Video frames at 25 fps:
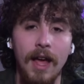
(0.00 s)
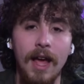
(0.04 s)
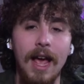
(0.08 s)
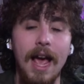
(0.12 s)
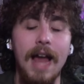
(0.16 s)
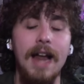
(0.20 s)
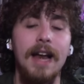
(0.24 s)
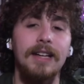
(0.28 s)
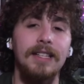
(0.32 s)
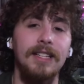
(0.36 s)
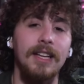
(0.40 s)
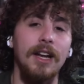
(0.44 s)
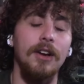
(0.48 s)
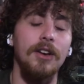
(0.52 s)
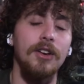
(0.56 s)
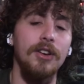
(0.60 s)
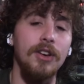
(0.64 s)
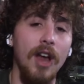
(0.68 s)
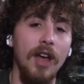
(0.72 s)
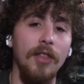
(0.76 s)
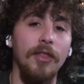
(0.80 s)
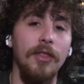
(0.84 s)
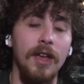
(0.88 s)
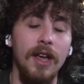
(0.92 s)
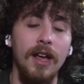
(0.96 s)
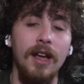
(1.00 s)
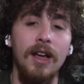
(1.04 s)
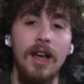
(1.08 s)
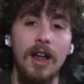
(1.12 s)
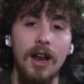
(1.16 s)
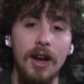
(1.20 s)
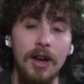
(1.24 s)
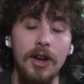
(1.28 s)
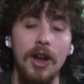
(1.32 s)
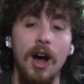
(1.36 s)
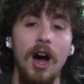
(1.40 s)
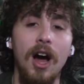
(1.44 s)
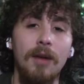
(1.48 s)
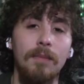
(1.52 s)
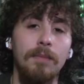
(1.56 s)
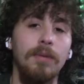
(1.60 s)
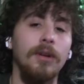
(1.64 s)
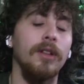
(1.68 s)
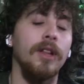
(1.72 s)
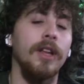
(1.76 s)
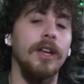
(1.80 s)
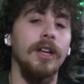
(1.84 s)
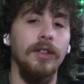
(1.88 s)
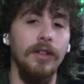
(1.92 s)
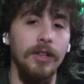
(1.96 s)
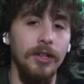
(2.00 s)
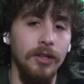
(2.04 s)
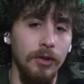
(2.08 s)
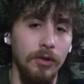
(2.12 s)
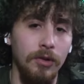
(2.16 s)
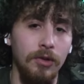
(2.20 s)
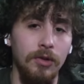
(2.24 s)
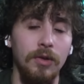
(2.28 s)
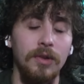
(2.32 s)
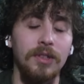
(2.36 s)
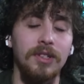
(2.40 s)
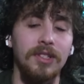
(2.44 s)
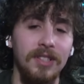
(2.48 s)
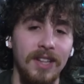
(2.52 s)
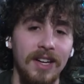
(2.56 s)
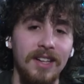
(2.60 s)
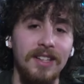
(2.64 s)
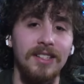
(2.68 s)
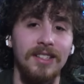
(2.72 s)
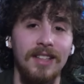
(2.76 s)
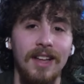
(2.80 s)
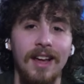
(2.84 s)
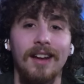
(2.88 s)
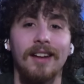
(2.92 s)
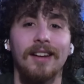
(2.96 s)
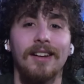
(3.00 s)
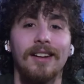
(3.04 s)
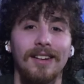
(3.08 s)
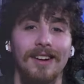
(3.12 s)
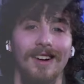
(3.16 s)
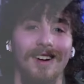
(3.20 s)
and has done nothing non-politically neutral since then.